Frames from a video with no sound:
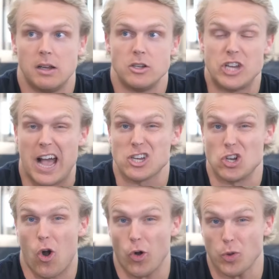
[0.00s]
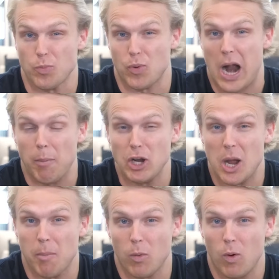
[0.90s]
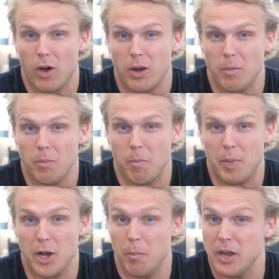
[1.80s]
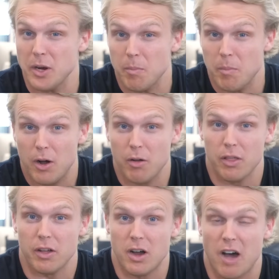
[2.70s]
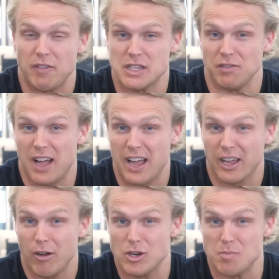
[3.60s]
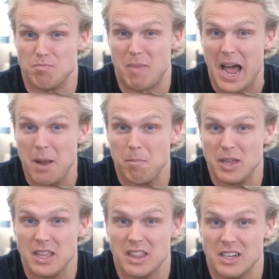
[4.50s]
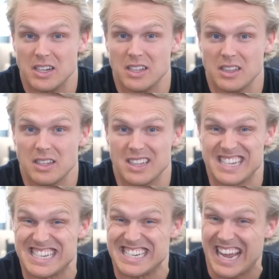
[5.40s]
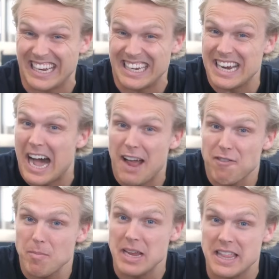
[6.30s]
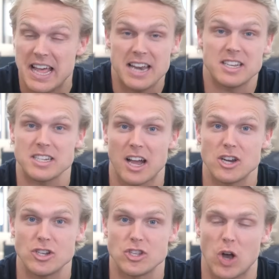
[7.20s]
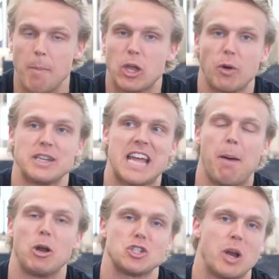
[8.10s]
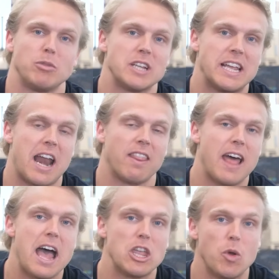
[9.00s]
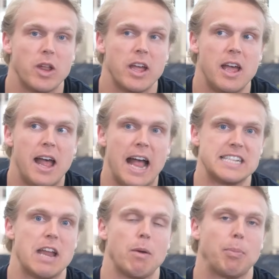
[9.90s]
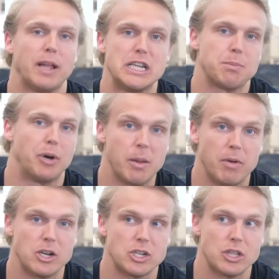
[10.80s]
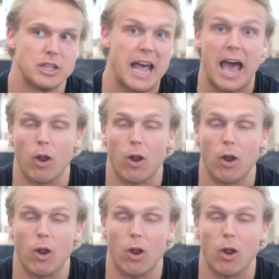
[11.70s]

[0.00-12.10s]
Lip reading: Jackson Arnold's probably number one. Bill Biedenbo, the offensive line coach, might be the second guy for me in that discussion. So I'm curious how much they're able to get out of that unit as they replace pretty much that